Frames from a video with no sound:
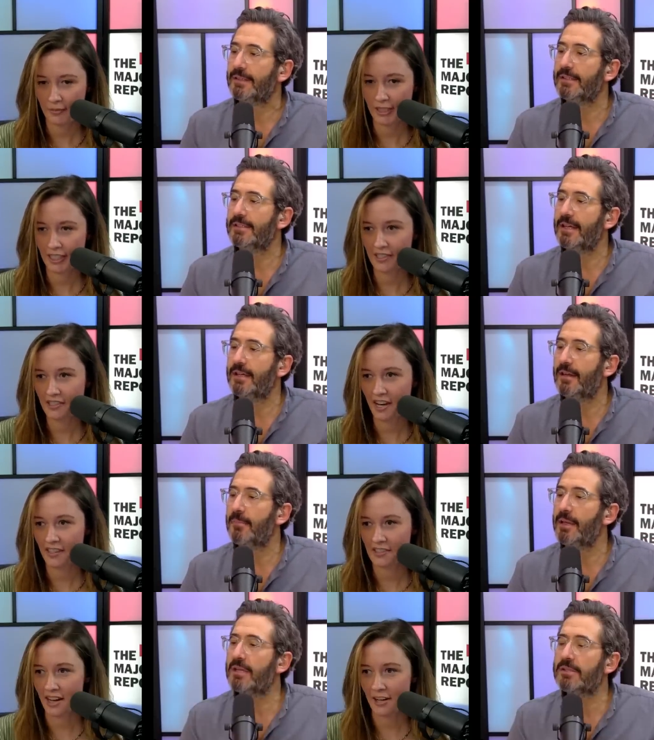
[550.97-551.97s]
Speaker 1: I mean, Let's he
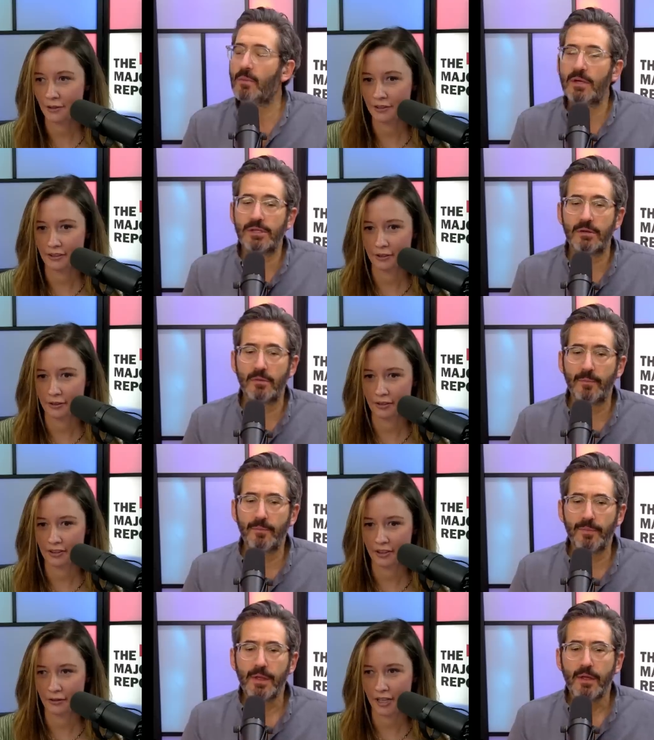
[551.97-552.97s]
stands out in, should, the
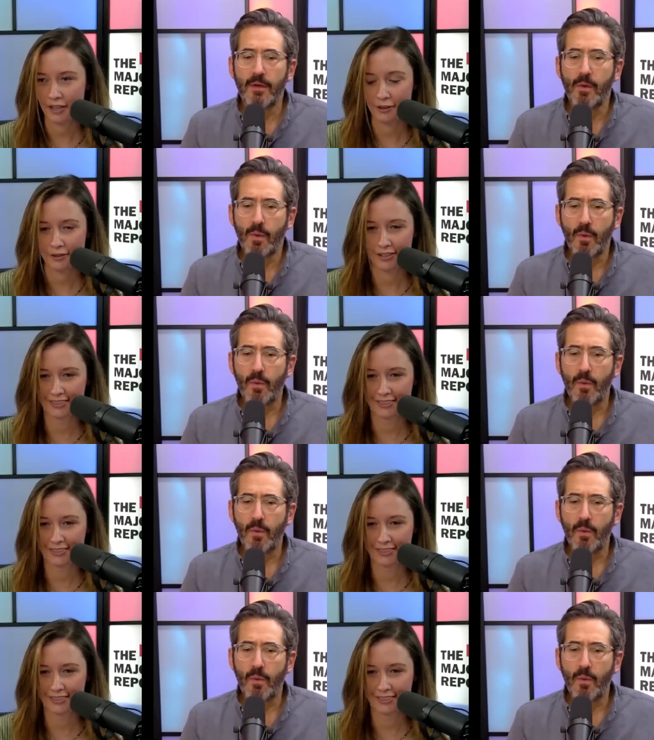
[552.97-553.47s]
cr- in the crowd.